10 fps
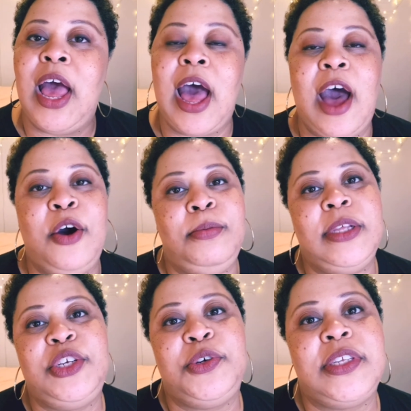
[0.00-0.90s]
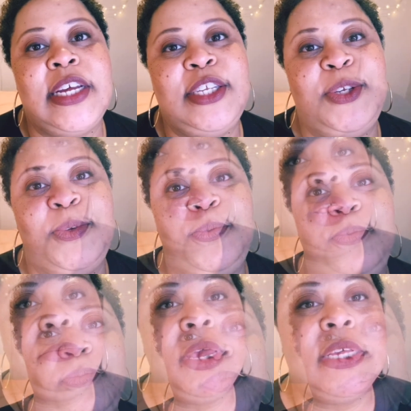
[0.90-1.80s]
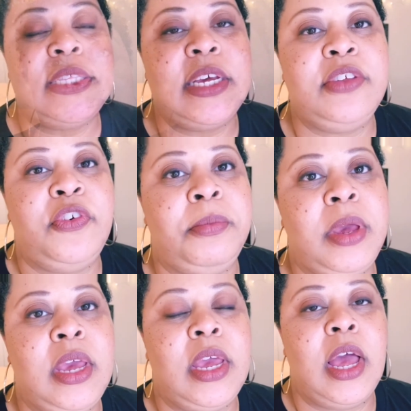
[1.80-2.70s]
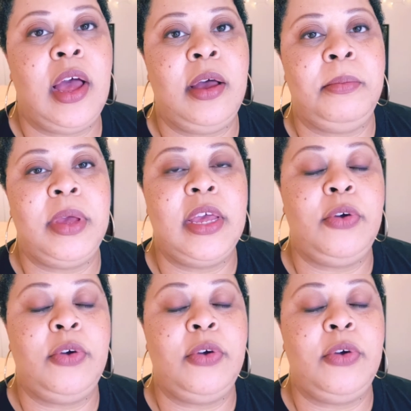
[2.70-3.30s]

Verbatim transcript: I hope that you'll stay tuned. So one of the biggest things for me um,